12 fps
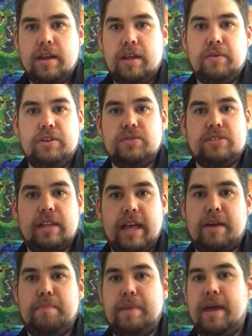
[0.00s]
He would use it
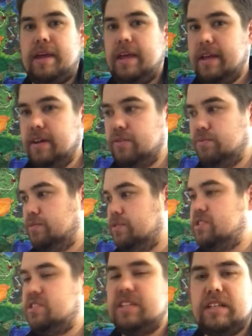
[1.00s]
like a bank. He'll
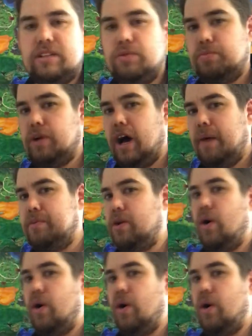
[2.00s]
steal, rob,